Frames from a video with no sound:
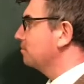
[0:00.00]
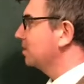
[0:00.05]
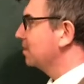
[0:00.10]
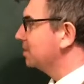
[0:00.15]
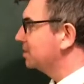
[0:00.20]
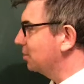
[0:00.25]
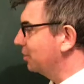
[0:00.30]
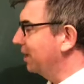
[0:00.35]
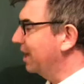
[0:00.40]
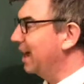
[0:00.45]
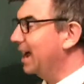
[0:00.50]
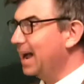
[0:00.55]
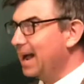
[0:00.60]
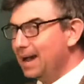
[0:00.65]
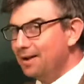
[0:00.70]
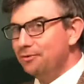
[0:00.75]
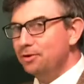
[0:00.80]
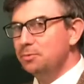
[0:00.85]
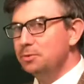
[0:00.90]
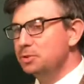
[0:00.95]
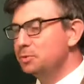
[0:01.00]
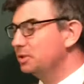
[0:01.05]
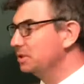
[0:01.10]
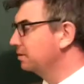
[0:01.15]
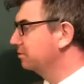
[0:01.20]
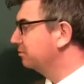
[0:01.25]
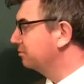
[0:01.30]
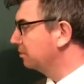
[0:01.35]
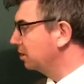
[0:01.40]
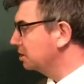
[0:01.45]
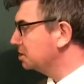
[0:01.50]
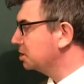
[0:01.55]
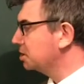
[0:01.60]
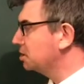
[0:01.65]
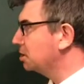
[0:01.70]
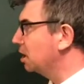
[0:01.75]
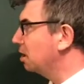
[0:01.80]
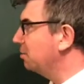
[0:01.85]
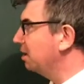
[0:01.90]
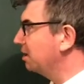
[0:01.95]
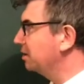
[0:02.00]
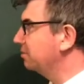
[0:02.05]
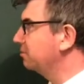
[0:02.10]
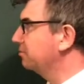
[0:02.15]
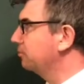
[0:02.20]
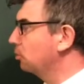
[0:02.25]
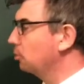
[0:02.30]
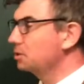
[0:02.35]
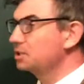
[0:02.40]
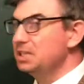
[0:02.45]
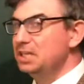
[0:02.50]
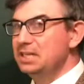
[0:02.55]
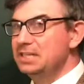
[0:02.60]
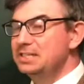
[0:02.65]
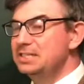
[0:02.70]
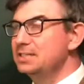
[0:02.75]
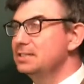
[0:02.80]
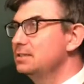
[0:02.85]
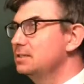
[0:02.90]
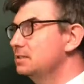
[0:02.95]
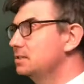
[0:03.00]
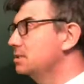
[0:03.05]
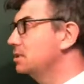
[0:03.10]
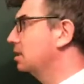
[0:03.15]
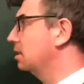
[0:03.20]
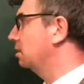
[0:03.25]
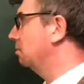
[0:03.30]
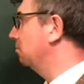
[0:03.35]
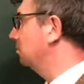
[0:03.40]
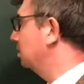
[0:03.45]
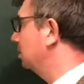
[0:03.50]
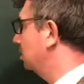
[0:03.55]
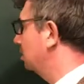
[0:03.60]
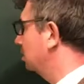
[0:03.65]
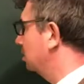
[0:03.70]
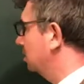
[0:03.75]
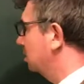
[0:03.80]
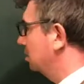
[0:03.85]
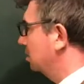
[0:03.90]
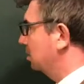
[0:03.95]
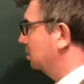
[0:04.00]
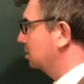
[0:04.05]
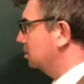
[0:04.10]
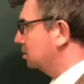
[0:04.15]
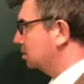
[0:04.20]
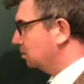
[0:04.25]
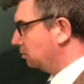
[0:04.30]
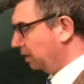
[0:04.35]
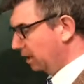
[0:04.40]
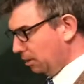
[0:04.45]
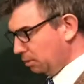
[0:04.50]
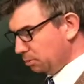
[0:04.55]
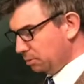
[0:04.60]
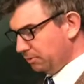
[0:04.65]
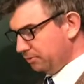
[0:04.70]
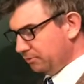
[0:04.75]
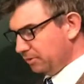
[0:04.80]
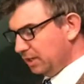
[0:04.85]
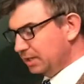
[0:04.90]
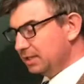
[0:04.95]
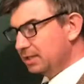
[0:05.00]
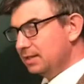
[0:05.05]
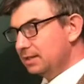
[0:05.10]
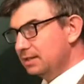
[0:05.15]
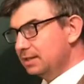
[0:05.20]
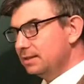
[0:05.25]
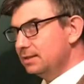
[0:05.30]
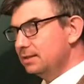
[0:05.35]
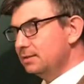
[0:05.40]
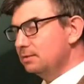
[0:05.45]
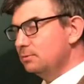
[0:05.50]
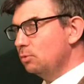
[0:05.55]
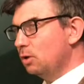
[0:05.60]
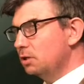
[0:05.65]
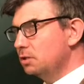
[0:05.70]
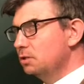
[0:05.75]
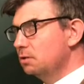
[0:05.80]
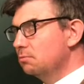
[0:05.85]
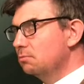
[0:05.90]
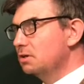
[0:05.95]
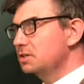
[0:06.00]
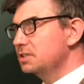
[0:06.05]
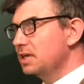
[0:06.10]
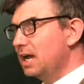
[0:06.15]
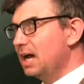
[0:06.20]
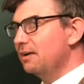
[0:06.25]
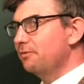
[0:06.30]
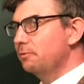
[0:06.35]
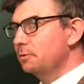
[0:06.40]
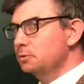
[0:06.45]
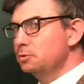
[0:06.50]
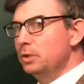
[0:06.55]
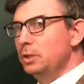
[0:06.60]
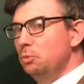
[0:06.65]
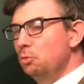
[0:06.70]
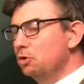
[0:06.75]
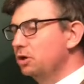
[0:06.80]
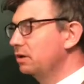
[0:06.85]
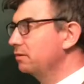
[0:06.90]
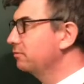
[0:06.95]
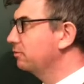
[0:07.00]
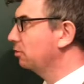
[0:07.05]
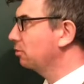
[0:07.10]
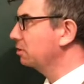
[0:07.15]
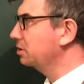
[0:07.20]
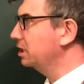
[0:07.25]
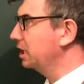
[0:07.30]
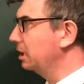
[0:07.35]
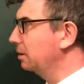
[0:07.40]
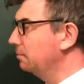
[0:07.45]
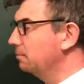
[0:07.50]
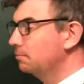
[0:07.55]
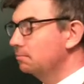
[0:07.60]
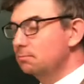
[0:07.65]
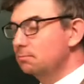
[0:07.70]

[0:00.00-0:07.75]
Sorry, halfway between the first term and the 14th term. So how do we find what number is halfway between 1 and 14?